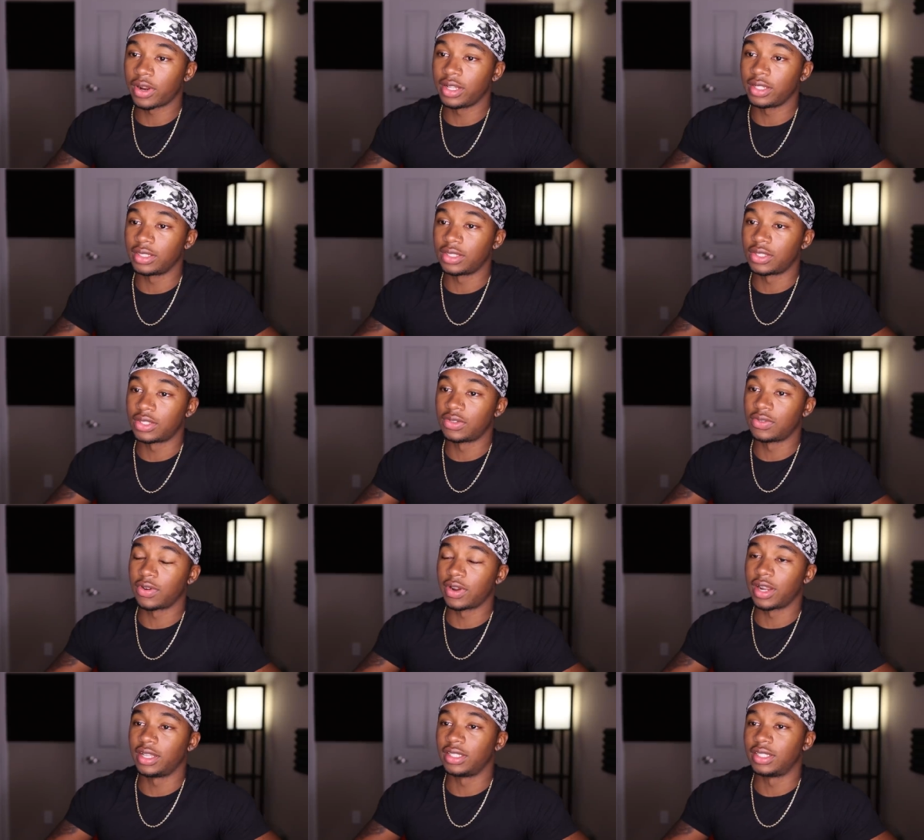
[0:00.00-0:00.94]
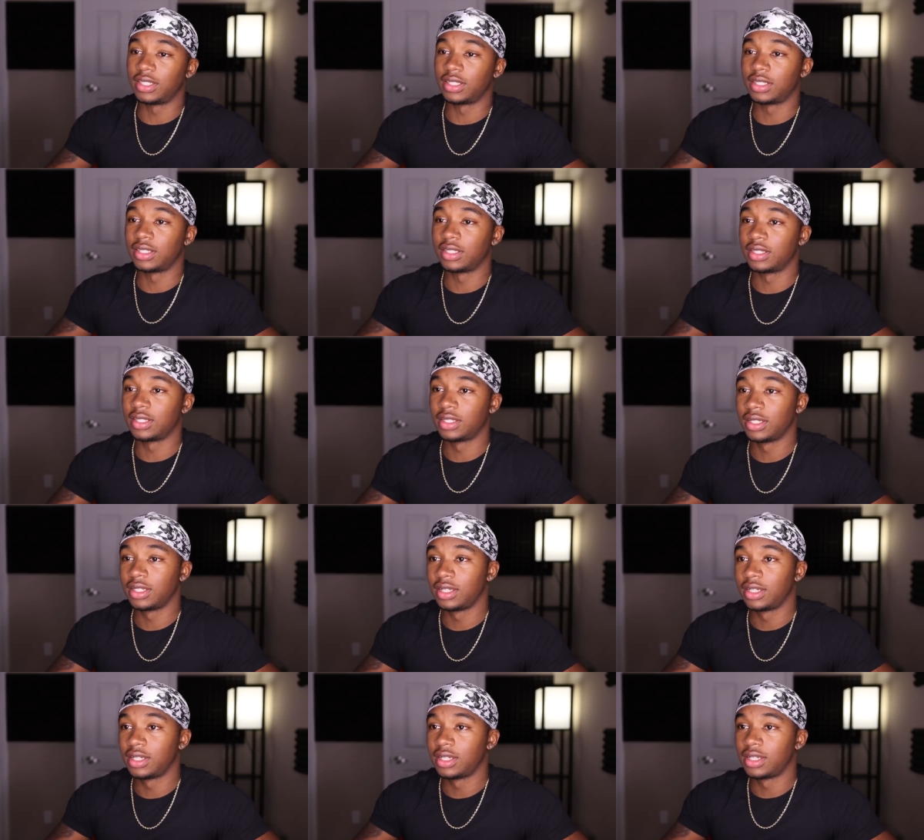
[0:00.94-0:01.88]
Friends, friends.
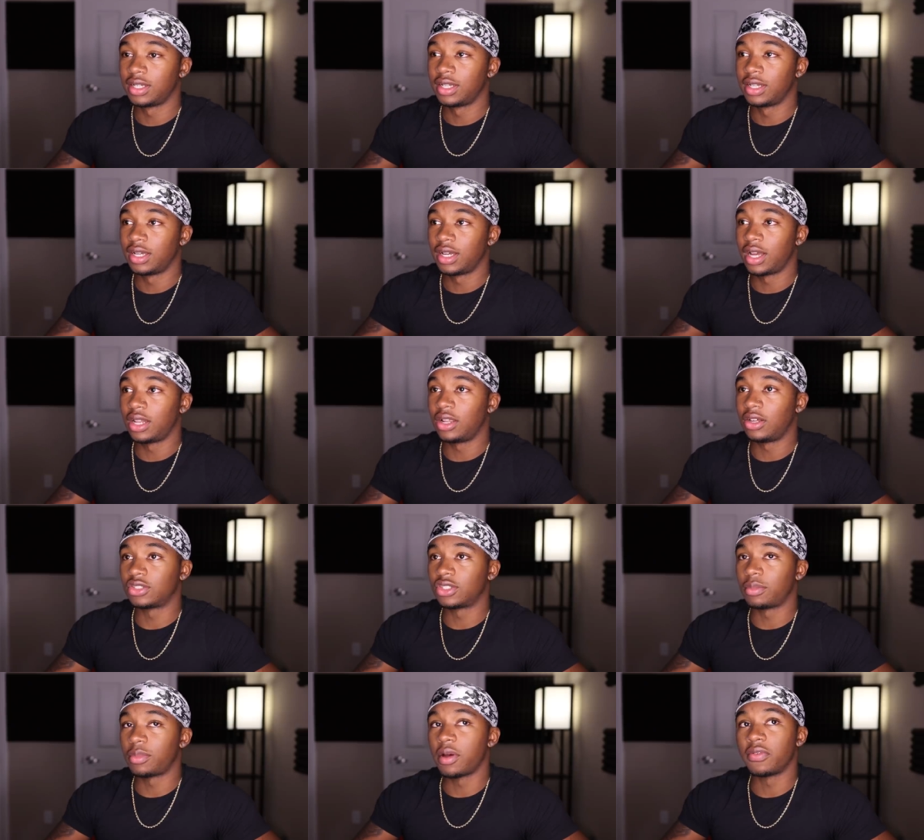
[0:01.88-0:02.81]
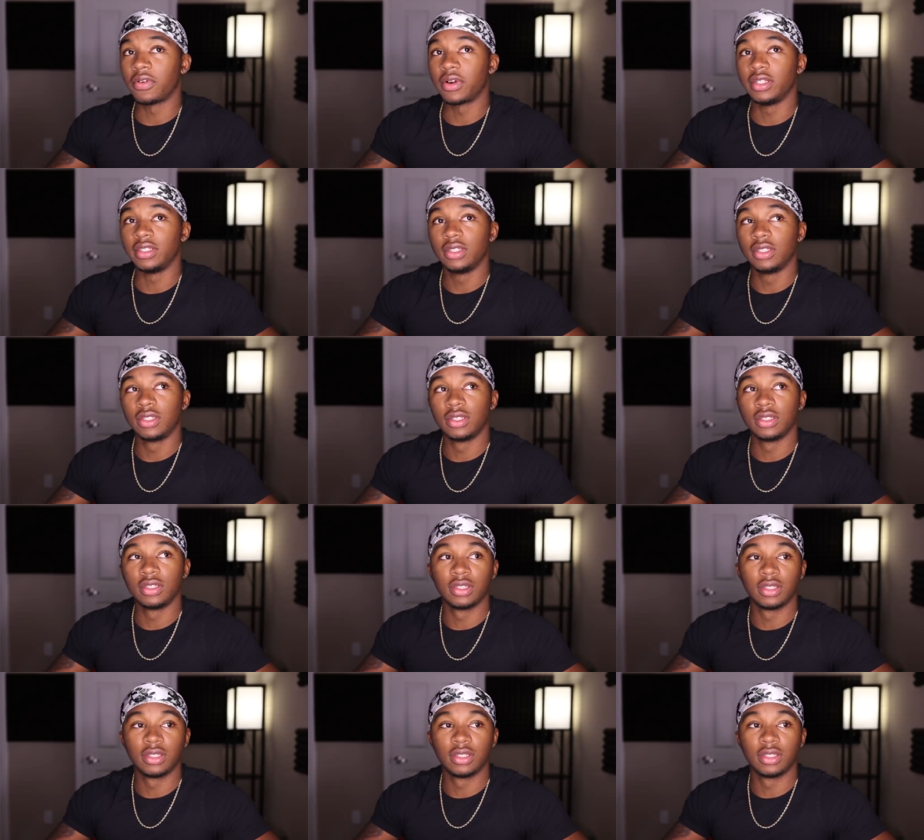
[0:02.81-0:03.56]
I lost all my friends.